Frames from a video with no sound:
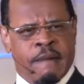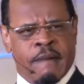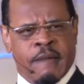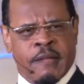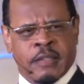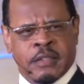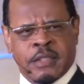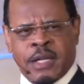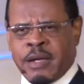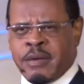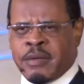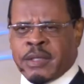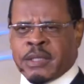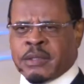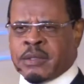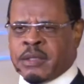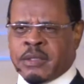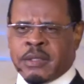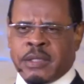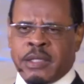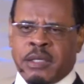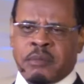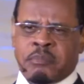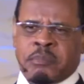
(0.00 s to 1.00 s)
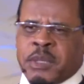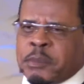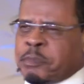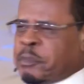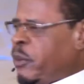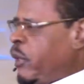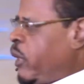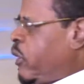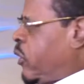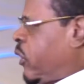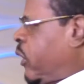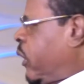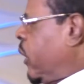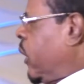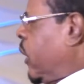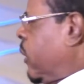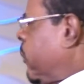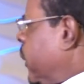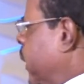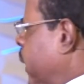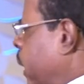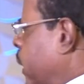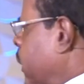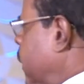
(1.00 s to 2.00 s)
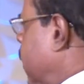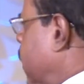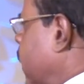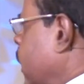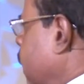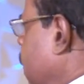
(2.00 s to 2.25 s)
Y'all ain't gonna help me preach good, because